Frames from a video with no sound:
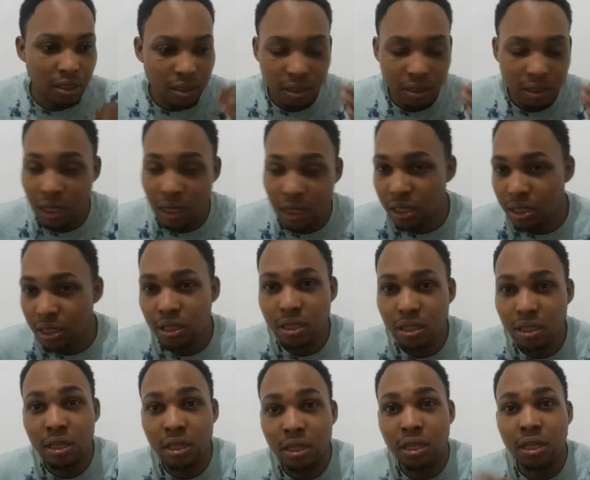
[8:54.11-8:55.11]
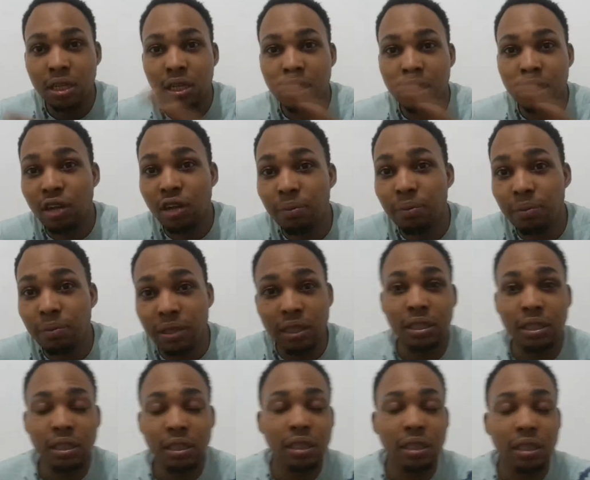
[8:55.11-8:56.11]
Knox, Jamil,